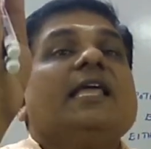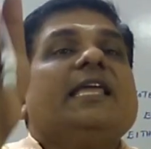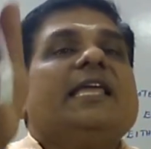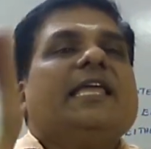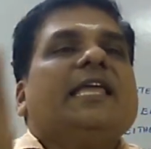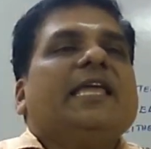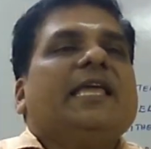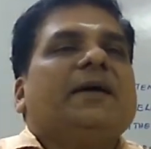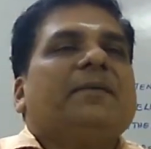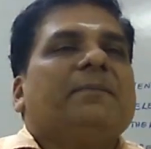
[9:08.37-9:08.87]

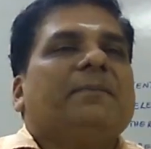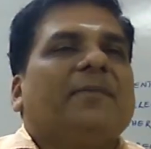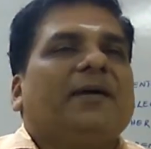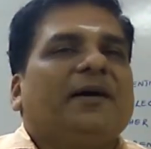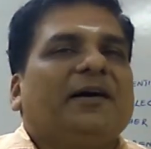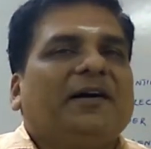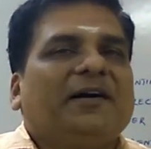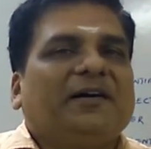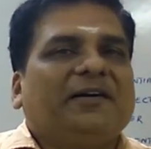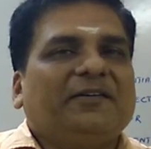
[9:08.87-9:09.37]

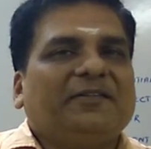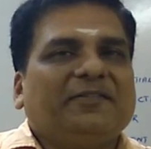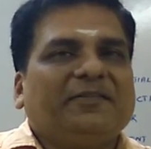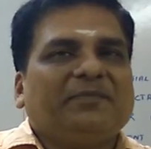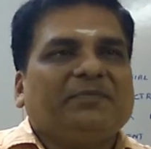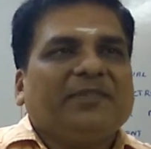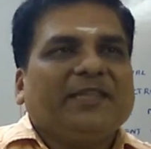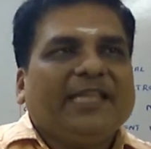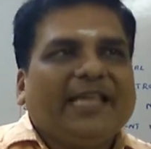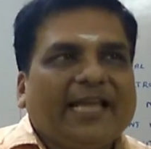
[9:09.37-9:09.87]

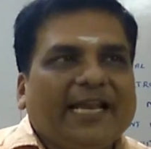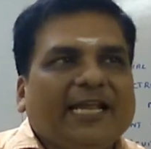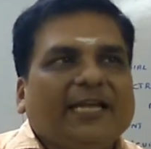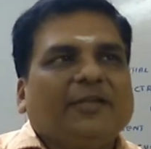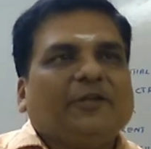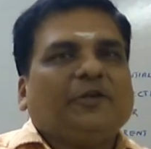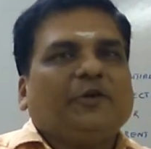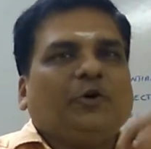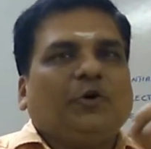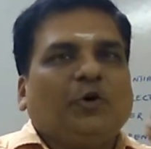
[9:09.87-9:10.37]
EMF,
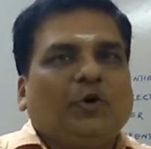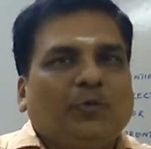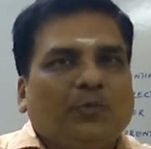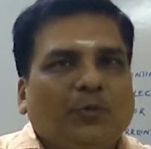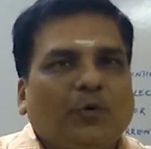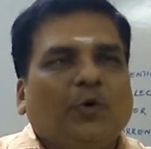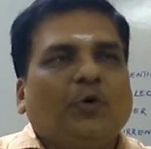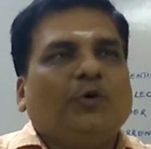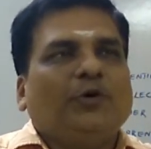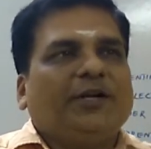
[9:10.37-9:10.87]

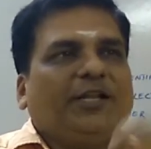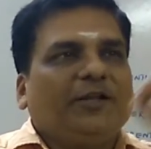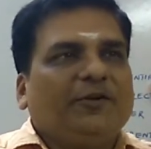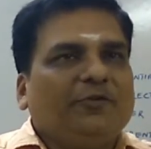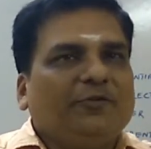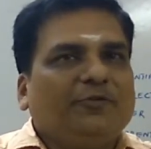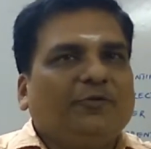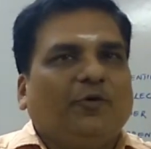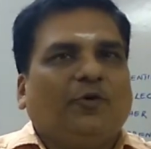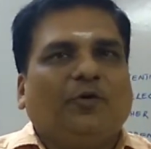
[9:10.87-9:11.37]

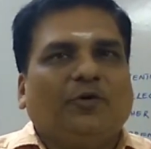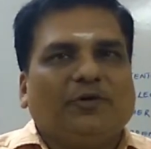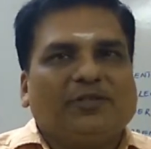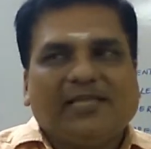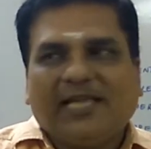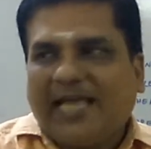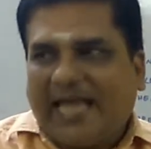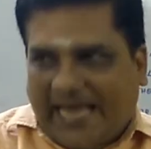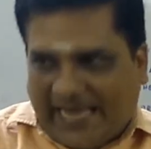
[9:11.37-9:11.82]
electromotive force.